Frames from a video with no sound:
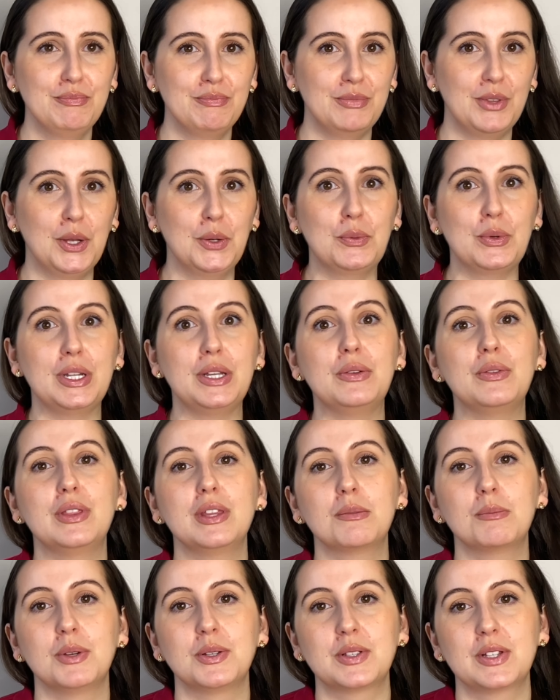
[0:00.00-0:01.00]
What do you think
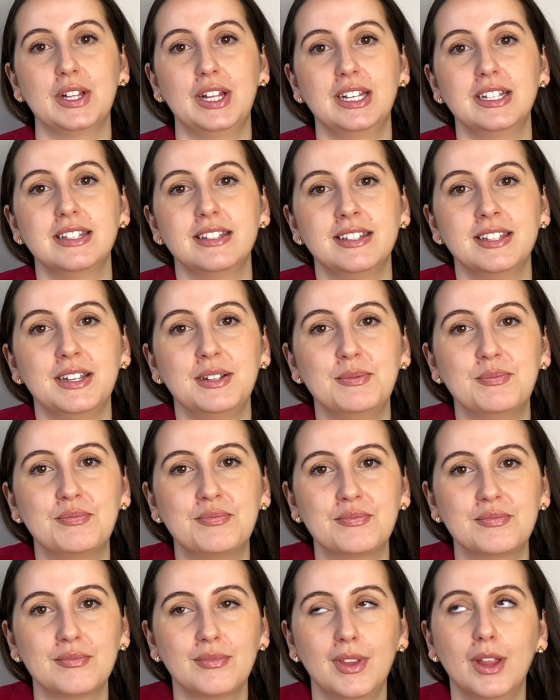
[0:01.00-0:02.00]
most clients say?
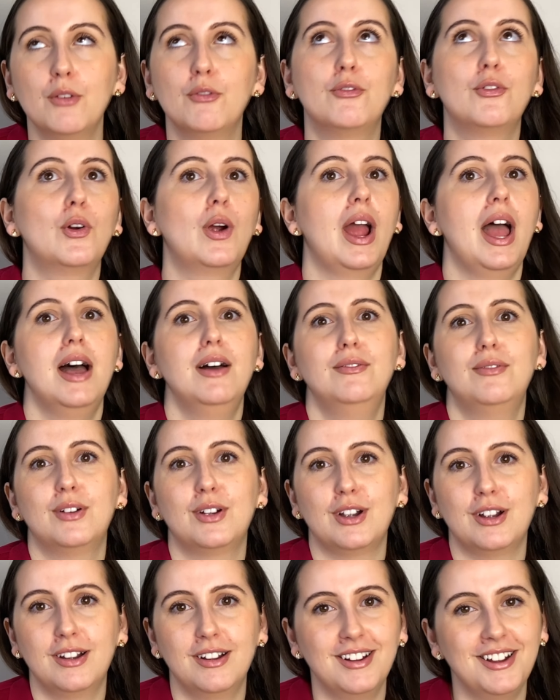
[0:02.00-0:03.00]

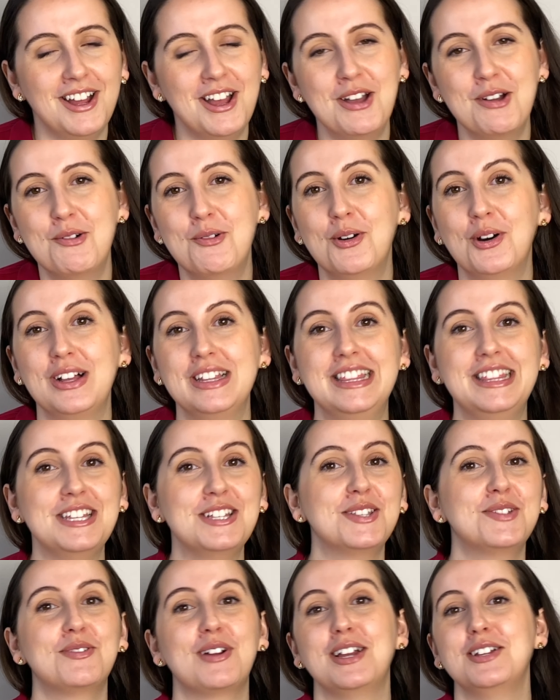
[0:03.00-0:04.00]
Forever. I want these
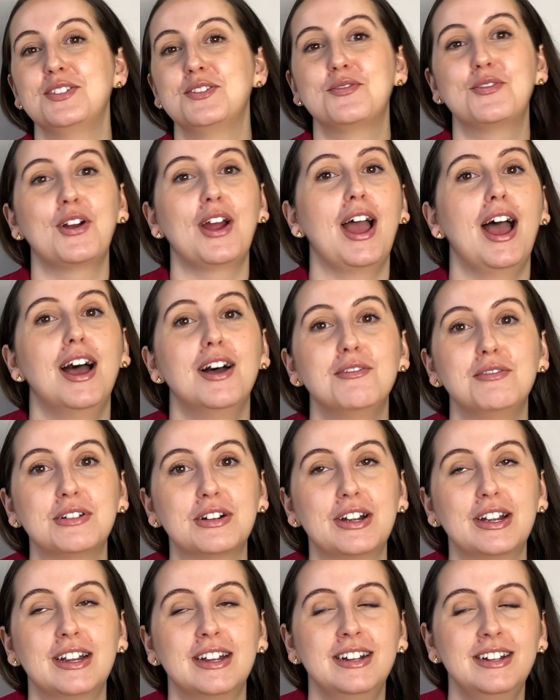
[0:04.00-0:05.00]
rights forever.